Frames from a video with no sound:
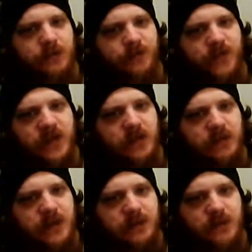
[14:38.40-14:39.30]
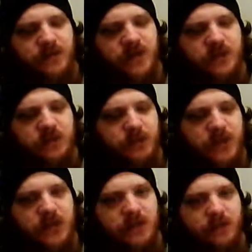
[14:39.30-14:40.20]
video that the physical
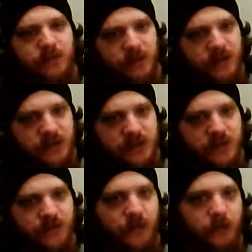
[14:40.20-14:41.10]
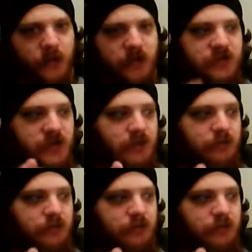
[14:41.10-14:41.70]
media releases for March